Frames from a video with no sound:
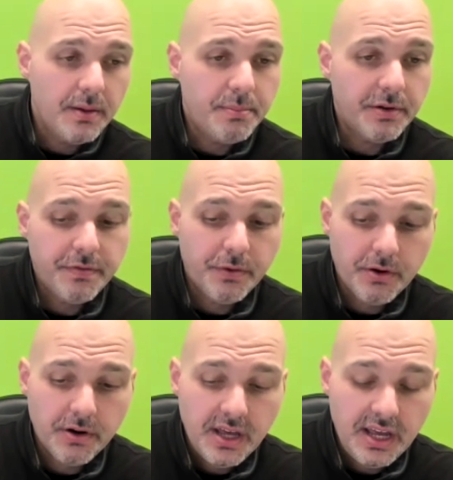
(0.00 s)
but
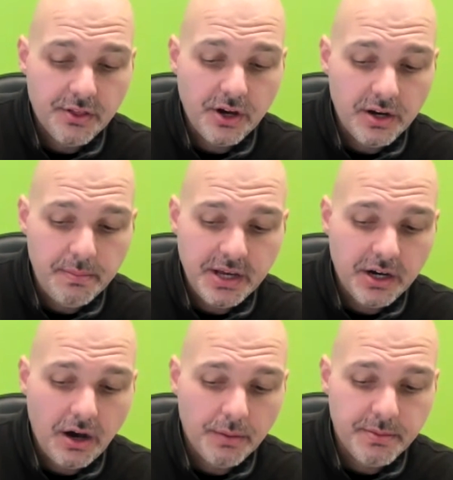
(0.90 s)
it's got to be
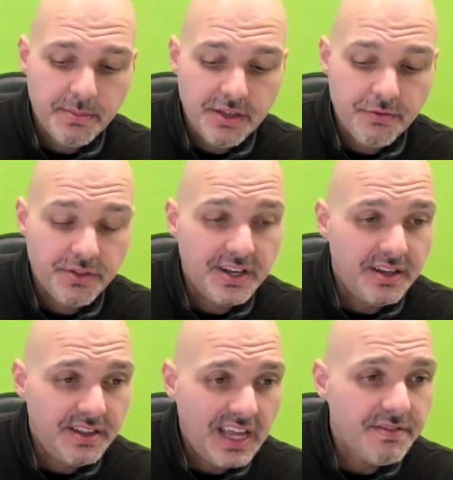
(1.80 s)
optimized for the
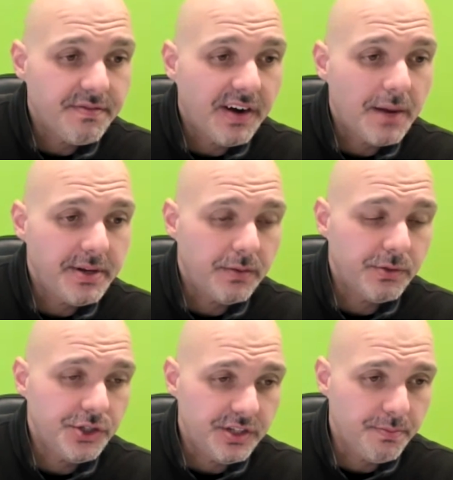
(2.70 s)
native environment in
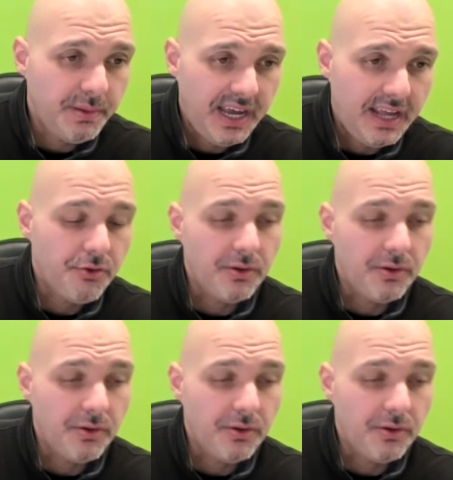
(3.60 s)
which you display it.